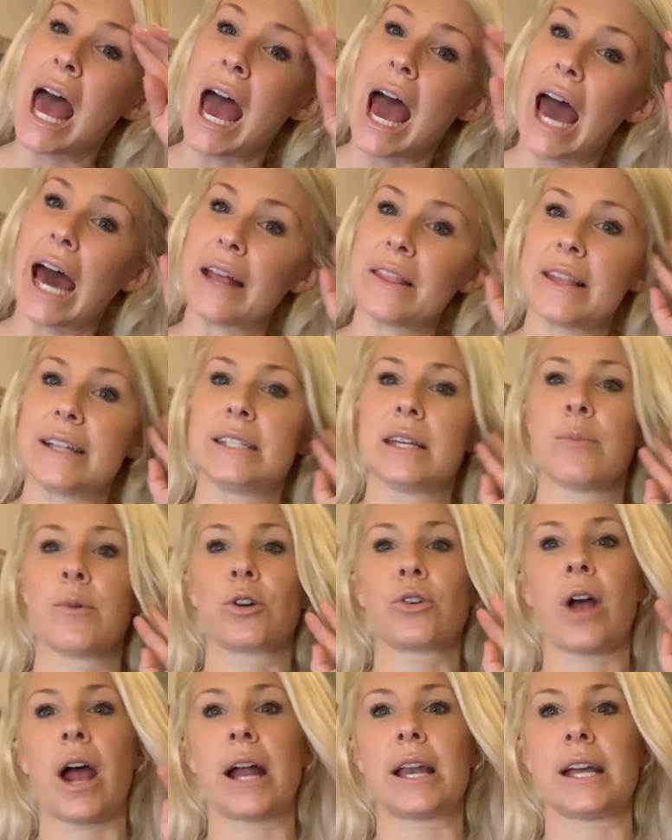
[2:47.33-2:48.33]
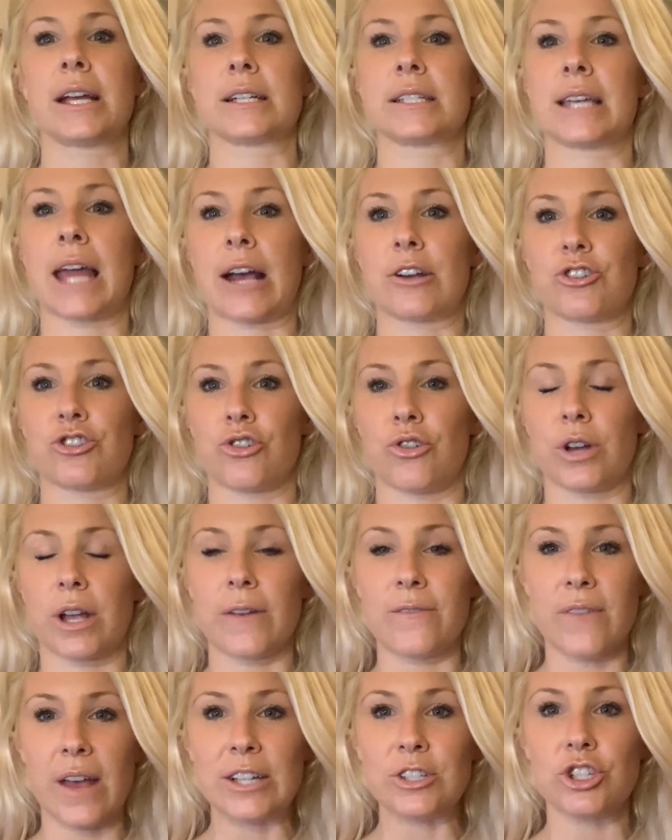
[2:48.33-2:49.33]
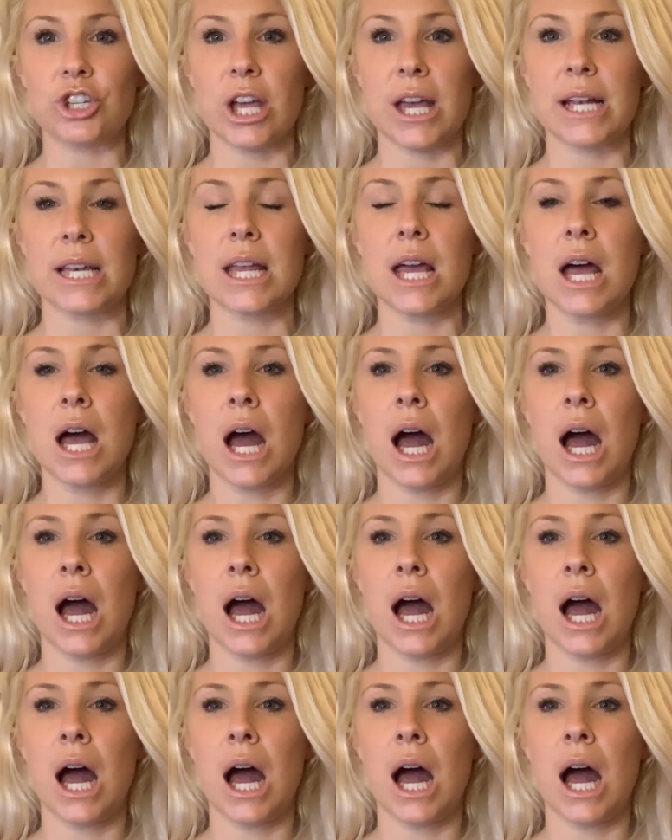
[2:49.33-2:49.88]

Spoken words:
at the Democratic National Convention.